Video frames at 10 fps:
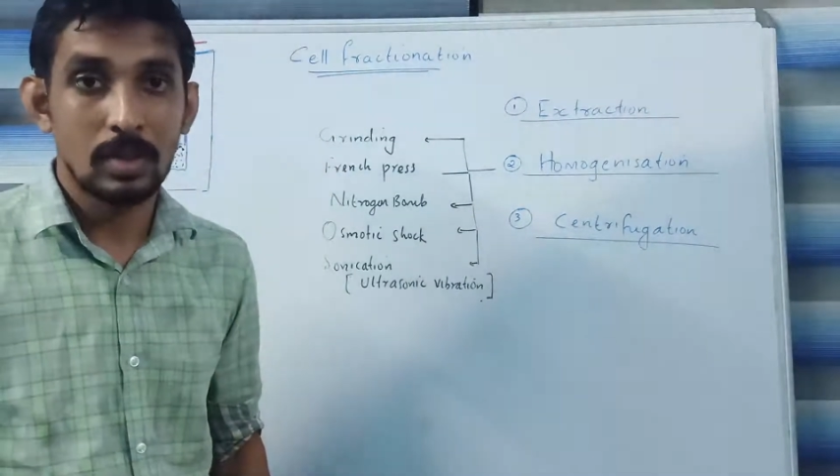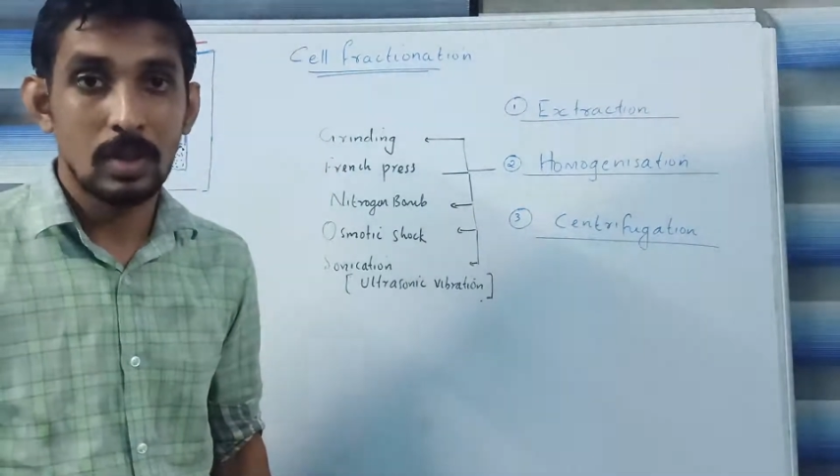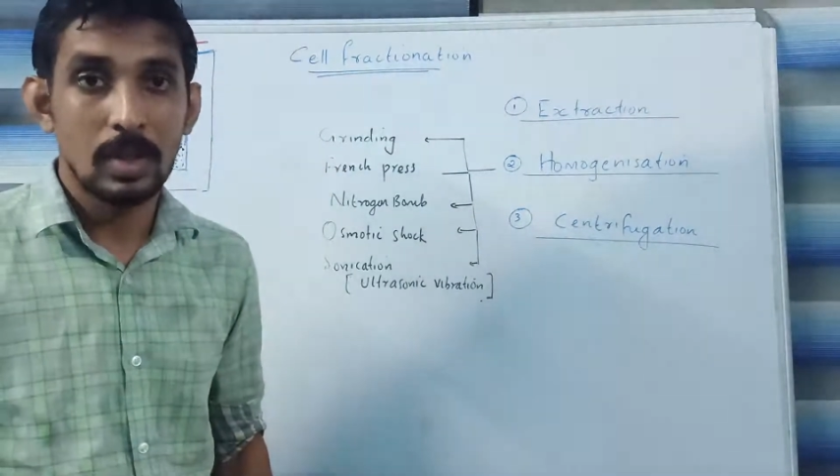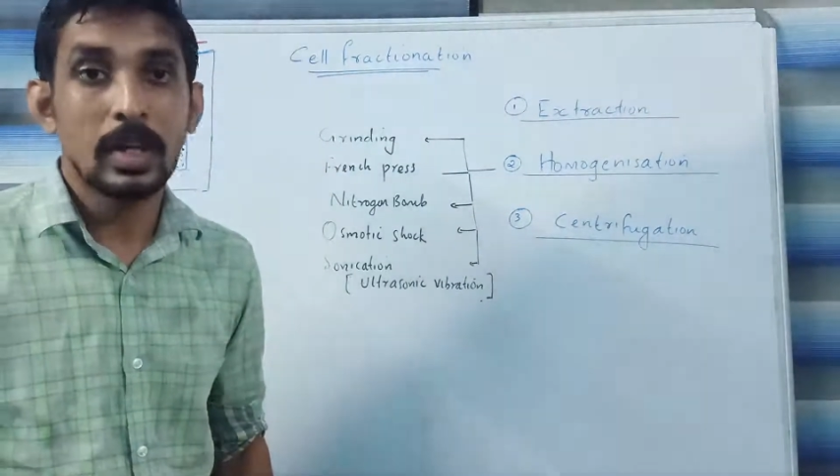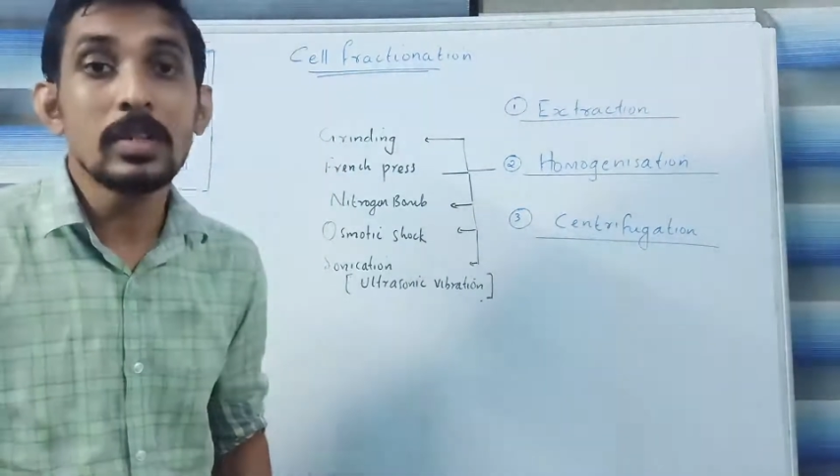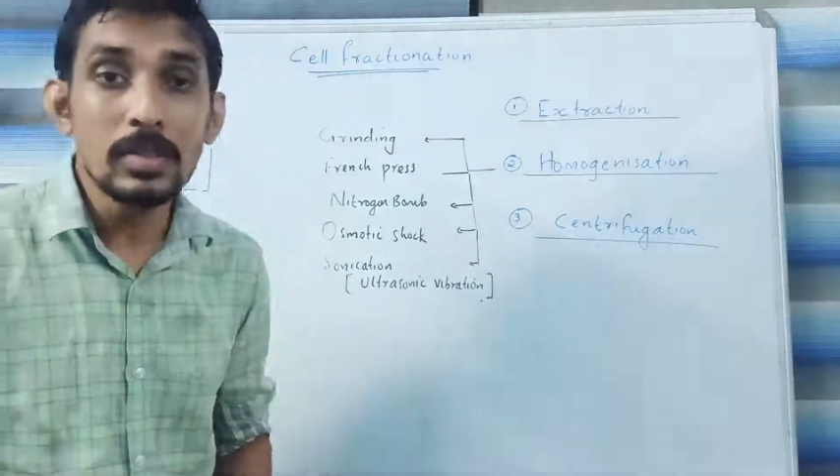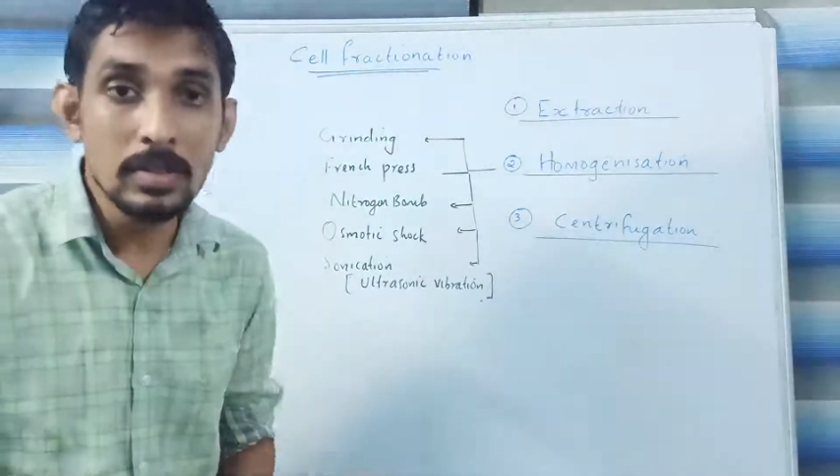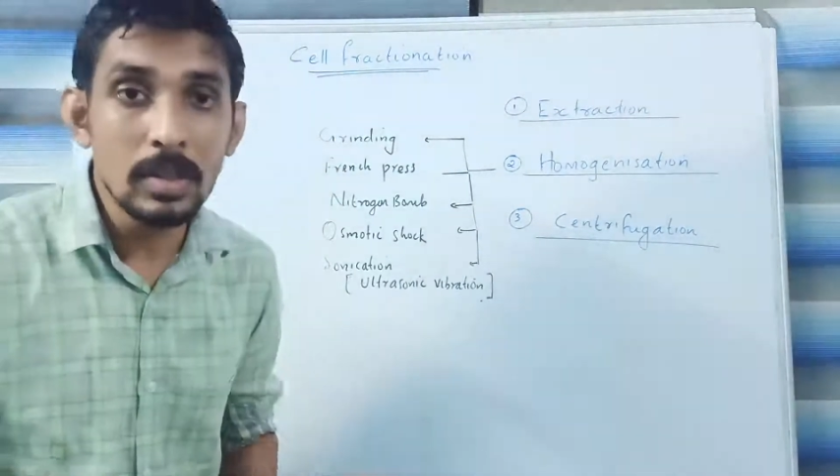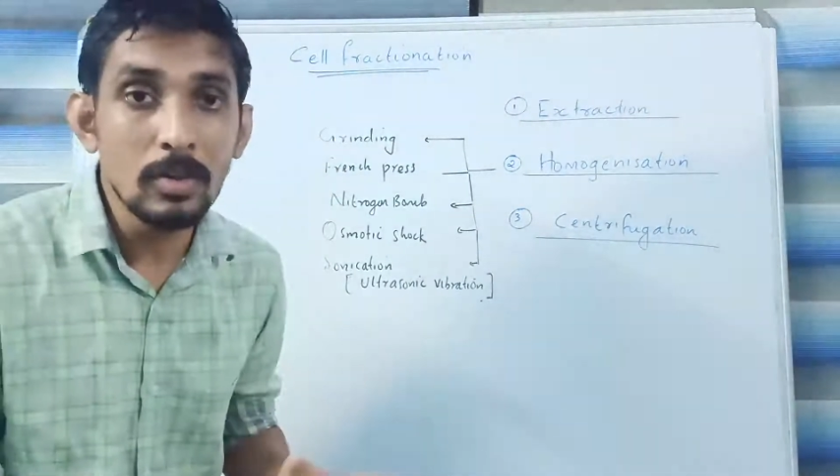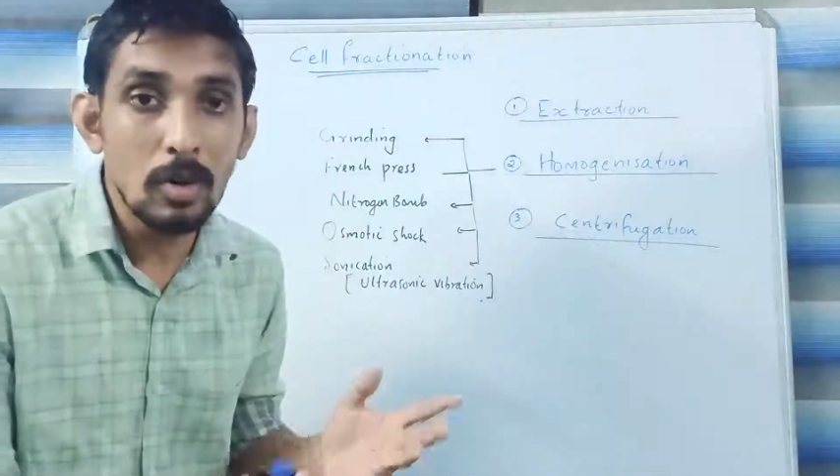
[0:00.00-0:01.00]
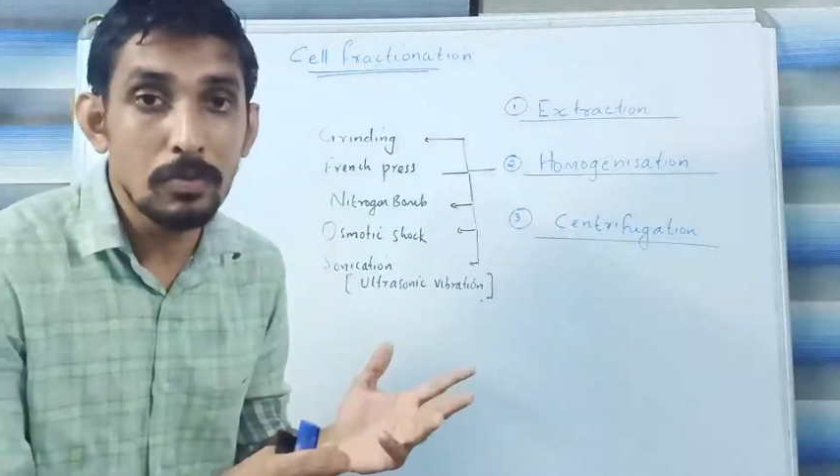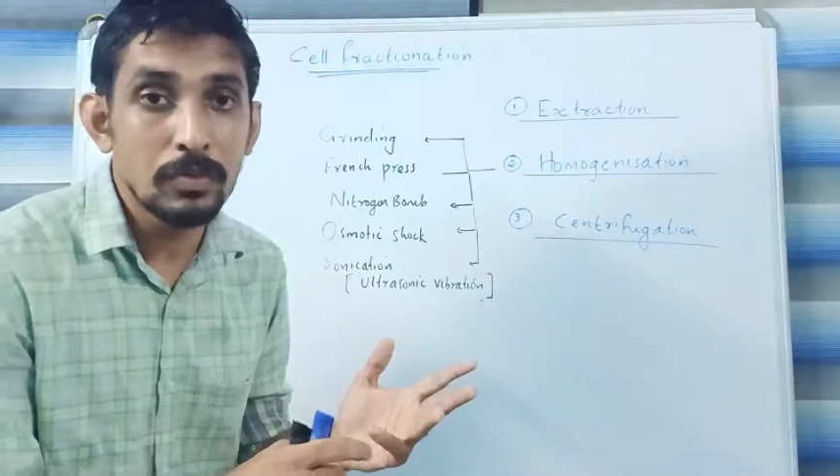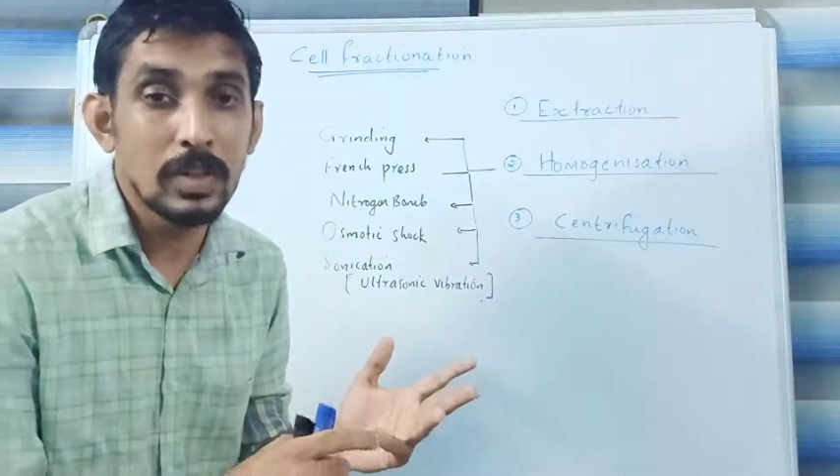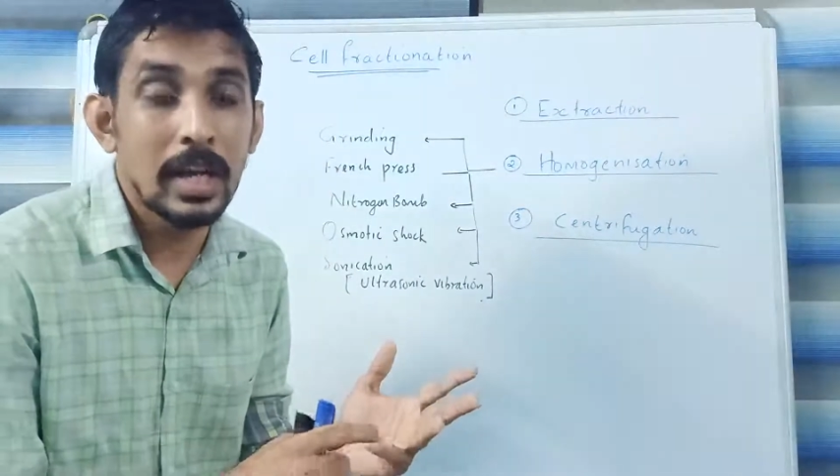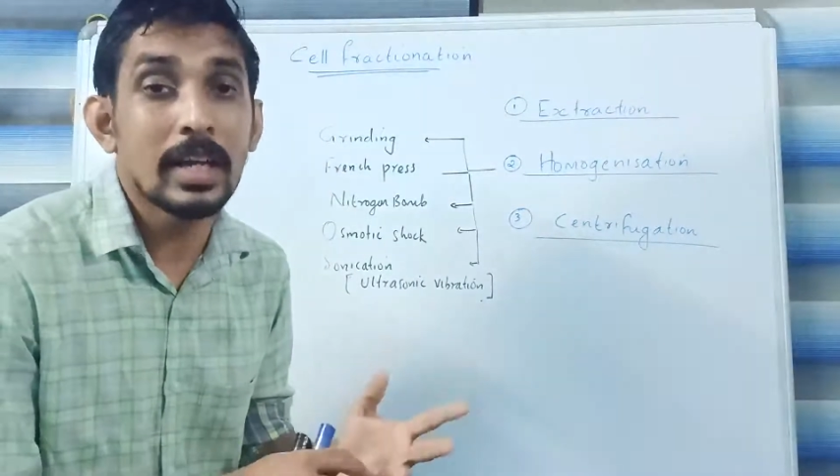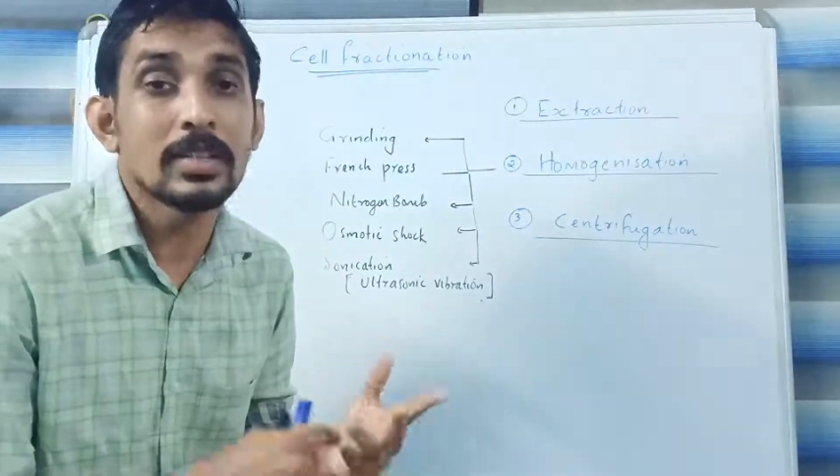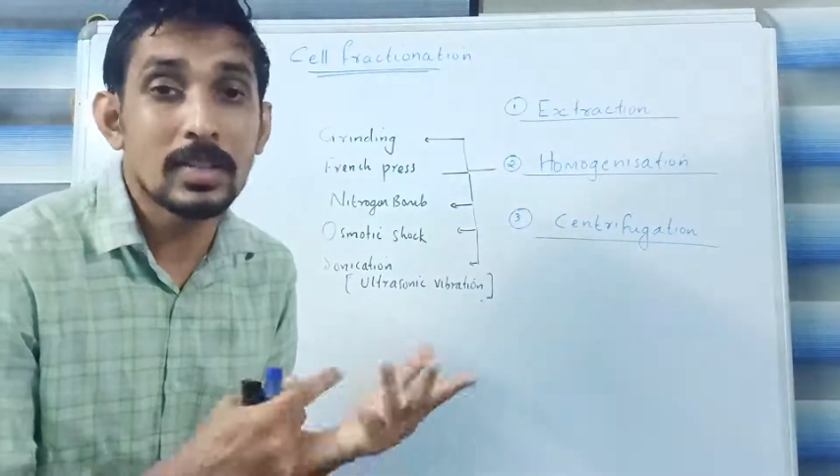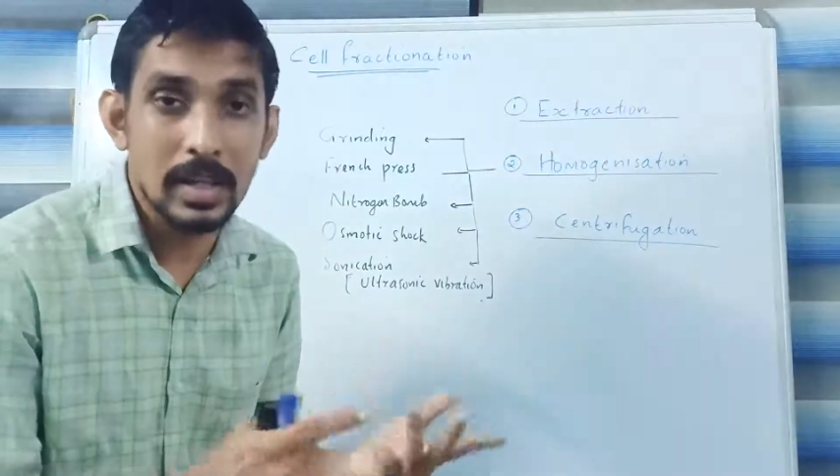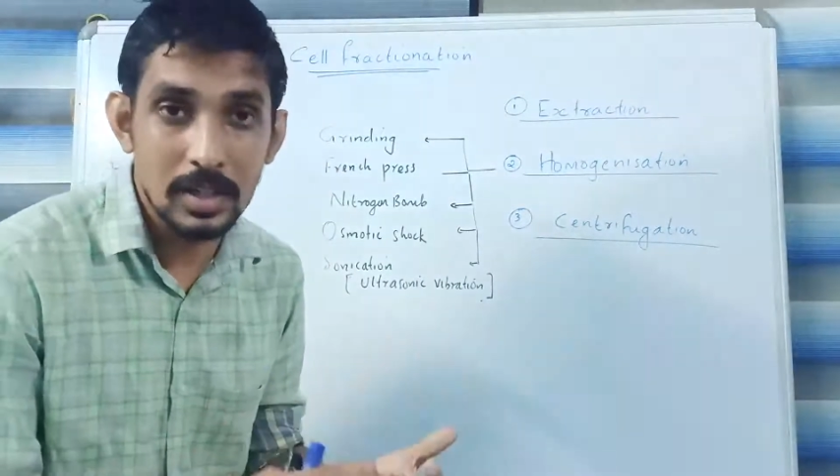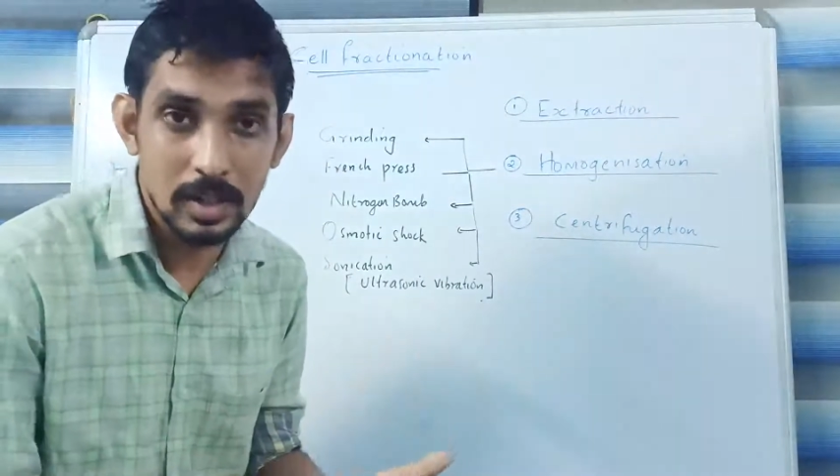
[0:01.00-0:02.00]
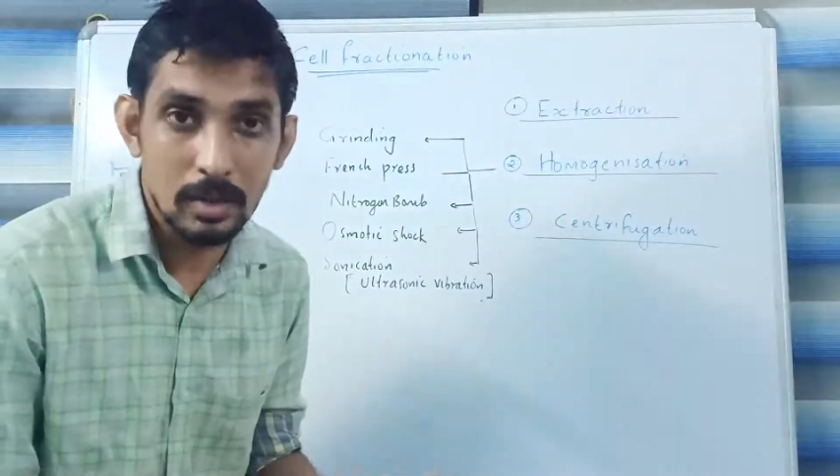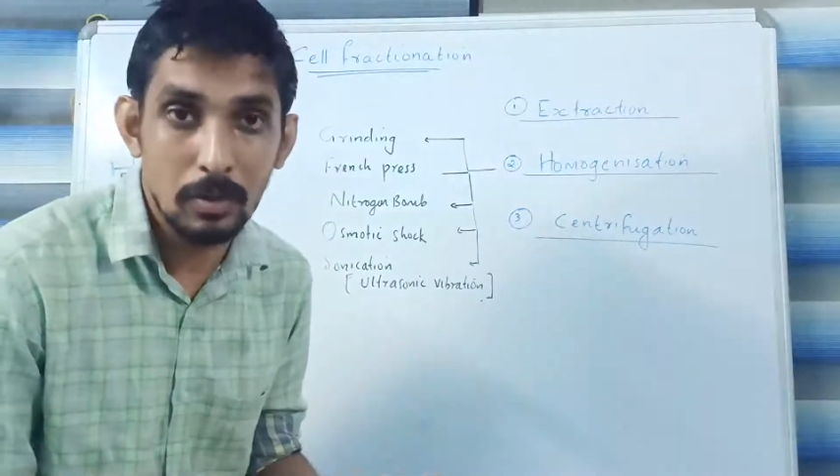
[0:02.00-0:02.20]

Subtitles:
consisting of the extraction